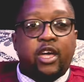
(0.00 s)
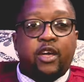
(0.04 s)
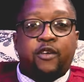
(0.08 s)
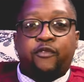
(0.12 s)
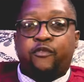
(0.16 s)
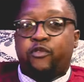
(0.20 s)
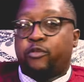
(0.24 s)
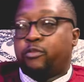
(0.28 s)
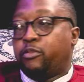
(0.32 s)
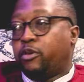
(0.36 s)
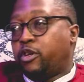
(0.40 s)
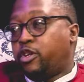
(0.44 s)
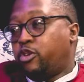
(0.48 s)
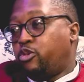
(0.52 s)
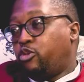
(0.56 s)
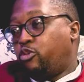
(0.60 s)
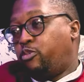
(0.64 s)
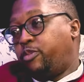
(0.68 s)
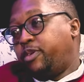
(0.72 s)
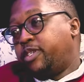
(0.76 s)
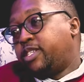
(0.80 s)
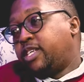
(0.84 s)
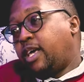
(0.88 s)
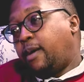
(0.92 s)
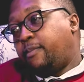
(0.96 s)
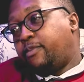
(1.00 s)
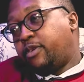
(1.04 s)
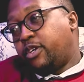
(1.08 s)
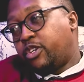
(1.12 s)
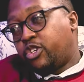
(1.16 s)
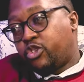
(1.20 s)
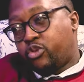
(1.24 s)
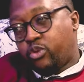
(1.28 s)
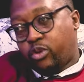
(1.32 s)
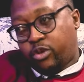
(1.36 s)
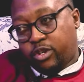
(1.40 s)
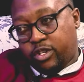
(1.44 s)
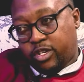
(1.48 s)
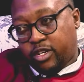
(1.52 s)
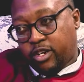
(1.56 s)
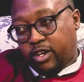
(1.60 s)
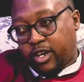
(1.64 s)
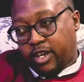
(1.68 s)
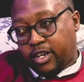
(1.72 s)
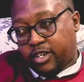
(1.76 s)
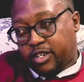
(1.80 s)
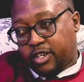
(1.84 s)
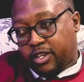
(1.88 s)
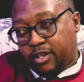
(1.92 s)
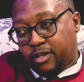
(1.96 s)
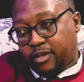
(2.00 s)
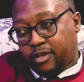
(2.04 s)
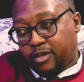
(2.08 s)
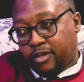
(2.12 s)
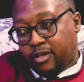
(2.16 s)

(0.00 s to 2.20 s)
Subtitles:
Everybody will be subject to resurrection.